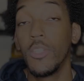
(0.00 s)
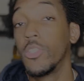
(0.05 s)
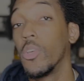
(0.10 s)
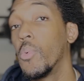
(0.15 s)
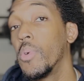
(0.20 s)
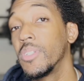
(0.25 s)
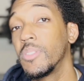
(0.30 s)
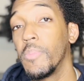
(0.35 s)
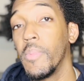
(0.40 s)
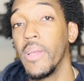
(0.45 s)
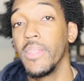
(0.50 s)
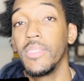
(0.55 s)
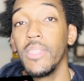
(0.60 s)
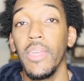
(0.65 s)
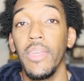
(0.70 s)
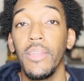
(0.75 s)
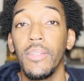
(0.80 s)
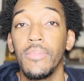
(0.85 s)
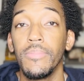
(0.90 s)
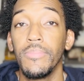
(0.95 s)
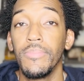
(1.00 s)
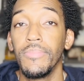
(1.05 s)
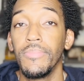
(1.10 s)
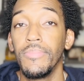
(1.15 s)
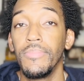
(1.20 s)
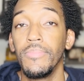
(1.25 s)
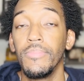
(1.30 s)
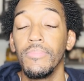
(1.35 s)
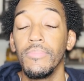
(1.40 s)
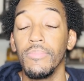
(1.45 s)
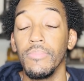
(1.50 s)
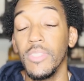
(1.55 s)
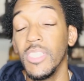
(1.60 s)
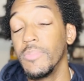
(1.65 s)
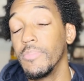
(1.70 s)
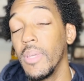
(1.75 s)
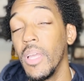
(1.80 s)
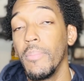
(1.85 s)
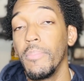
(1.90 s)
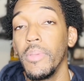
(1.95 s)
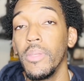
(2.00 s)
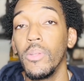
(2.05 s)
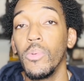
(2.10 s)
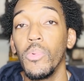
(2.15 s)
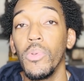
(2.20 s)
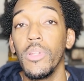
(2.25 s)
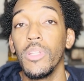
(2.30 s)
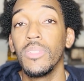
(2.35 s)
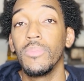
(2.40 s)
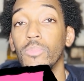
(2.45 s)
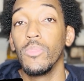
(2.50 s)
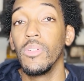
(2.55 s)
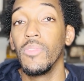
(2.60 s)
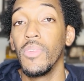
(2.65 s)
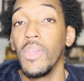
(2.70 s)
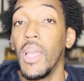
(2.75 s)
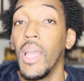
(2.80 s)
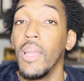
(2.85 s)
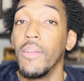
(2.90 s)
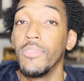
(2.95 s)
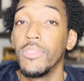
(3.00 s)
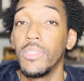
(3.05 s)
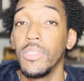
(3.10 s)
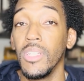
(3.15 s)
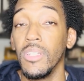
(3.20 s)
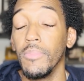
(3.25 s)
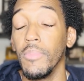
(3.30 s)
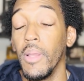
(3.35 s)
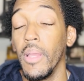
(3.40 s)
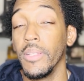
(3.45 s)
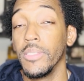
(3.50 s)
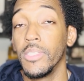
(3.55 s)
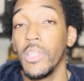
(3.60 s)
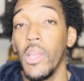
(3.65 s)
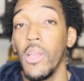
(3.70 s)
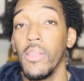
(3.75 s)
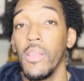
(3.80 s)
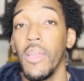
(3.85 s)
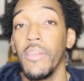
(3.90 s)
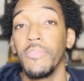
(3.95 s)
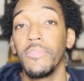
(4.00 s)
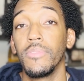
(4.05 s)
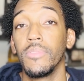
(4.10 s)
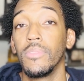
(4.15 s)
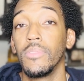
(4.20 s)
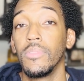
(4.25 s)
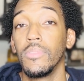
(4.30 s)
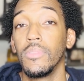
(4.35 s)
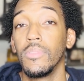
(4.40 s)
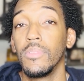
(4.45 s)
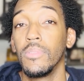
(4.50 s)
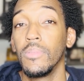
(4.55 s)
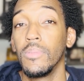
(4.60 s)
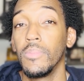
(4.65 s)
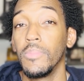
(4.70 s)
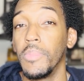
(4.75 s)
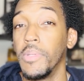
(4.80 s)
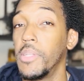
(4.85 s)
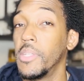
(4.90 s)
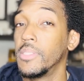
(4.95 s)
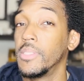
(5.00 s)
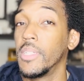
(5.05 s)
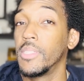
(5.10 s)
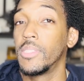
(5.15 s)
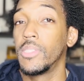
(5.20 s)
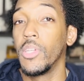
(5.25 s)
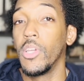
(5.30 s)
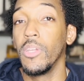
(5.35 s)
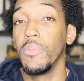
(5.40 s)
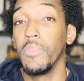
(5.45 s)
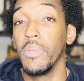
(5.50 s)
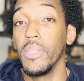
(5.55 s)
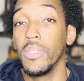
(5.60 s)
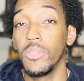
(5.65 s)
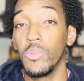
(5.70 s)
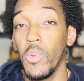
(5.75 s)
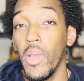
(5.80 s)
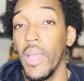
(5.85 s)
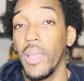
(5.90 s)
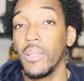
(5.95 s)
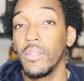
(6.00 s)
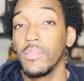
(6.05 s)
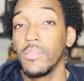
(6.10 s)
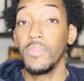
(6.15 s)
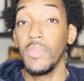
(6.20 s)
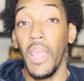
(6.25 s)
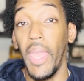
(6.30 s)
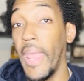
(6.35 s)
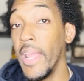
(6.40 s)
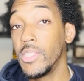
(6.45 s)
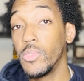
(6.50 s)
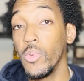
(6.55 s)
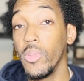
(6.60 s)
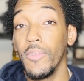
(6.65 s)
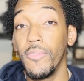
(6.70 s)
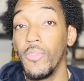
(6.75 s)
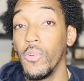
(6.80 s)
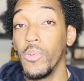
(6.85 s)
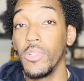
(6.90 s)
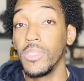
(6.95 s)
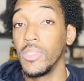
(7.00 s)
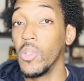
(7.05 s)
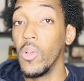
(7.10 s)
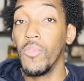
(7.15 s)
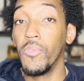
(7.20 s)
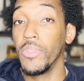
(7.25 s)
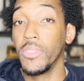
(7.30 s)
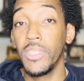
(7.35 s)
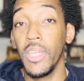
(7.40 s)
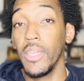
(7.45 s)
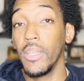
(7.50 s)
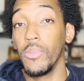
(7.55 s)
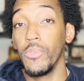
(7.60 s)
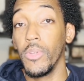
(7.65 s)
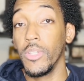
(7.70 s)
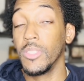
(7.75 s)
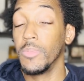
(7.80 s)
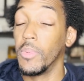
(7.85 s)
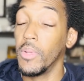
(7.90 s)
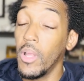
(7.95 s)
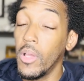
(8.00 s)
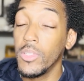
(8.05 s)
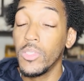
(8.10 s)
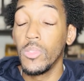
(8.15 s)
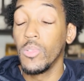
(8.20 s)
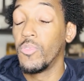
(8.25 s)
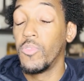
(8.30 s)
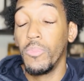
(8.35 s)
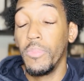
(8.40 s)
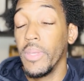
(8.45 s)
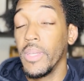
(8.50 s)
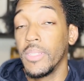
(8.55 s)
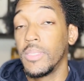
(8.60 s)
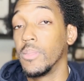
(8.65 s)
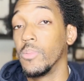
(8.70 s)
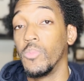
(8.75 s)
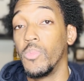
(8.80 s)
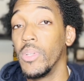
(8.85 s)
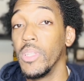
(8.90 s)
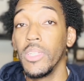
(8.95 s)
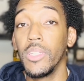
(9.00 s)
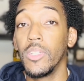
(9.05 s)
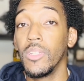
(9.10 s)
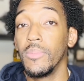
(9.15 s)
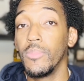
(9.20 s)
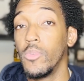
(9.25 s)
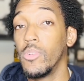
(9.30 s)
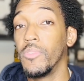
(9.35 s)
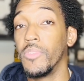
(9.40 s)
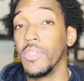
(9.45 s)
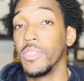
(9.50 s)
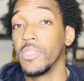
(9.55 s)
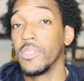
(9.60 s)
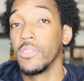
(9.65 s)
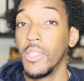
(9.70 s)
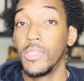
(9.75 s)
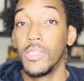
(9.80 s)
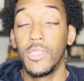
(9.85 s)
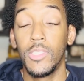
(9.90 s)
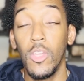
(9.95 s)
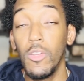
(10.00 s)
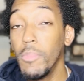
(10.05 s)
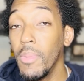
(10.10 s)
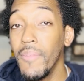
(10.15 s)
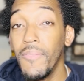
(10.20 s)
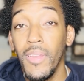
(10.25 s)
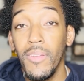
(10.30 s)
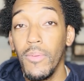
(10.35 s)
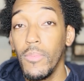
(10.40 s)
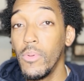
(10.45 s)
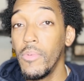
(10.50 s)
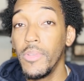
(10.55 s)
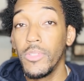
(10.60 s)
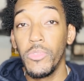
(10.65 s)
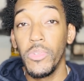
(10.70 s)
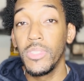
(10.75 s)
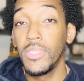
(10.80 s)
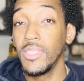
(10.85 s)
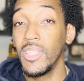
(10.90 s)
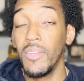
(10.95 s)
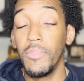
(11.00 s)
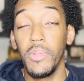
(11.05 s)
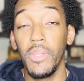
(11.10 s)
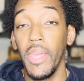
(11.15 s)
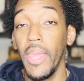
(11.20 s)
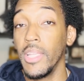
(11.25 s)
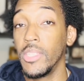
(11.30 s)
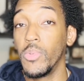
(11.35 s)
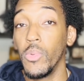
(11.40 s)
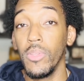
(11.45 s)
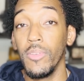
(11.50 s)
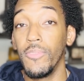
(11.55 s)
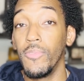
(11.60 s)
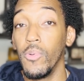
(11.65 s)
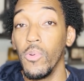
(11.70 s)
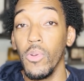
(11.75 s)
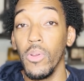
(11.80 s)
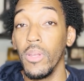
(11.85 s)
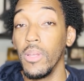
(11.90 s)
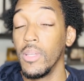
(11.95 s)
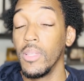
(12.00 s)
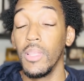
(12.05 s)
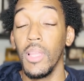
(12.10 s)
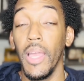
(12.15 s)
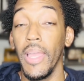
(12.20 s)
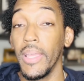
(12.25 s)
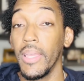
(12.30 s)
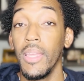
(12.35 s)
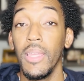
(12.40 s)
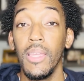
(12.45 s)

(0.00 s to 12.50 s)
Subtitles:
what's my take? This might be the weirdest movie I've ever seen in my entire life. But it doesn't necessarily mean it's whack. A24 is known for taking risks, but also for making some really good movies. Some of my favorite movies recently have been A24, like